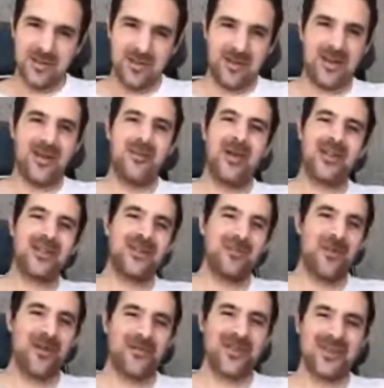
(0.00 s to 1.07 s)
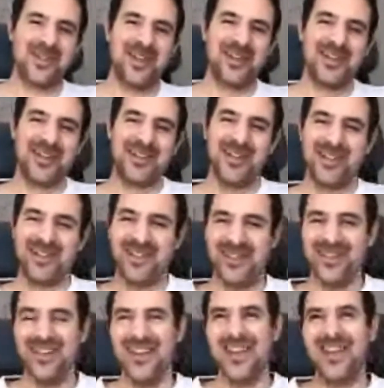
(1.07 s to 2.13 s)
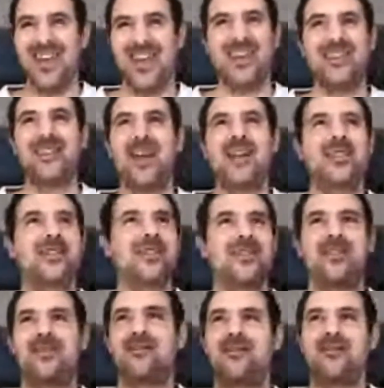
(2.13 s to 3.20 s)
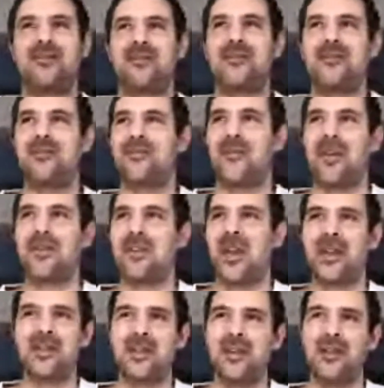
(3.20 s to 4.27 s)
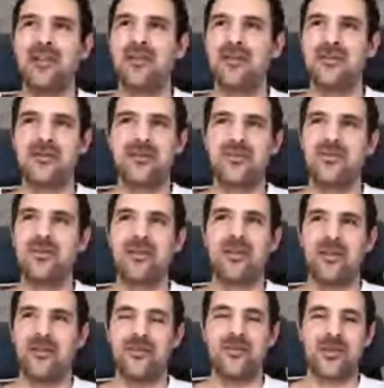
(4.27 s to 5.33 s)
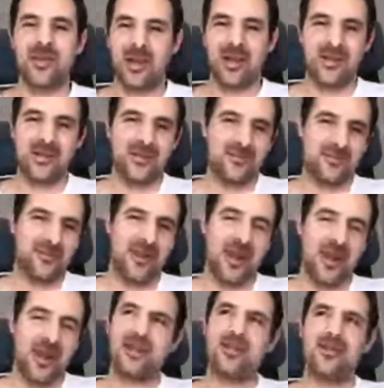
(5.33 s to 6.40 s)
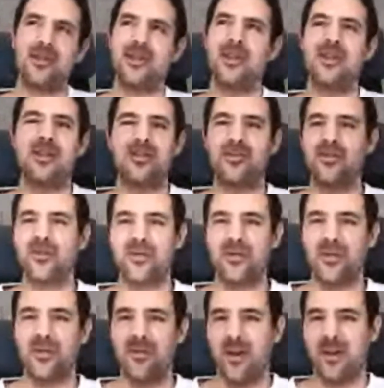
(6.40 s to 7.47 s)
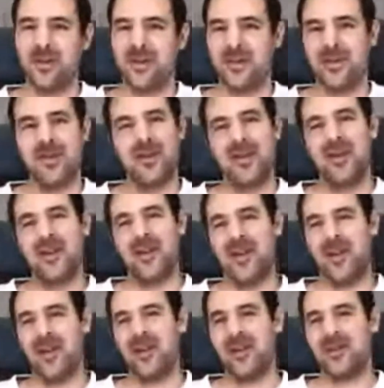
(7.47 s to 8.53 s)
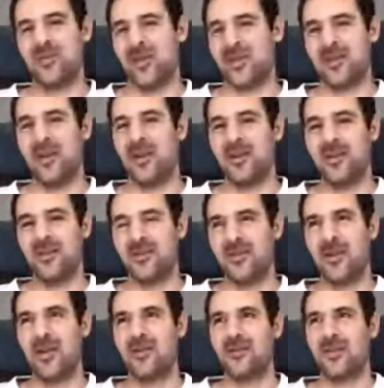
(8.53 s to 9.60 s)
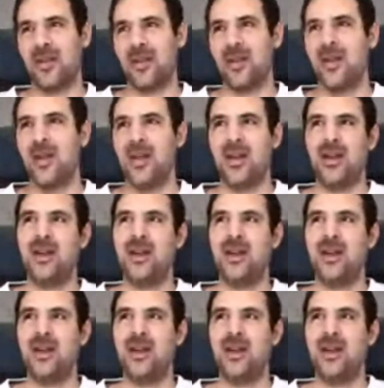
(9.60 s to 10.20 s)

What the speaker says: So you can imagine the price. And that's transaction took a few seconds, like 3 blocks, and it was done, 300K.